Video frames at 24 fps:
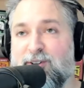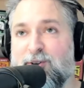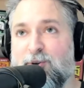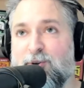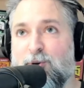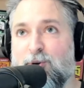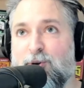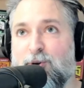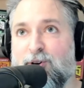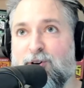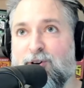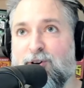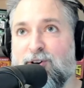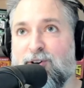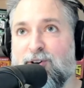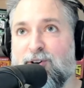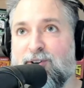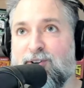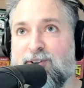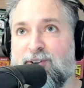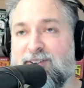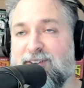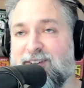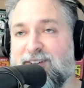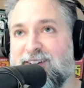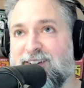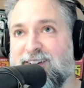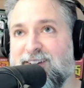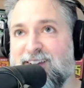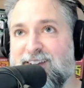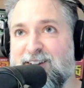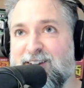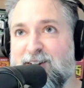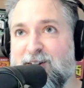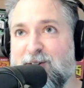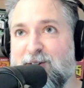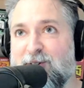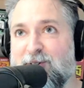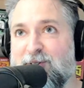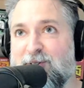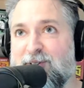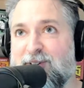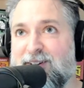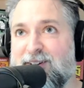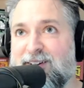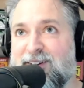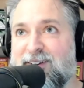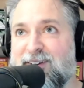or, you
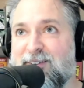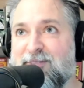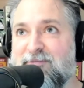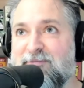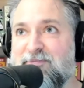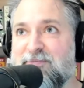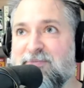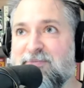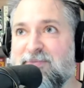know,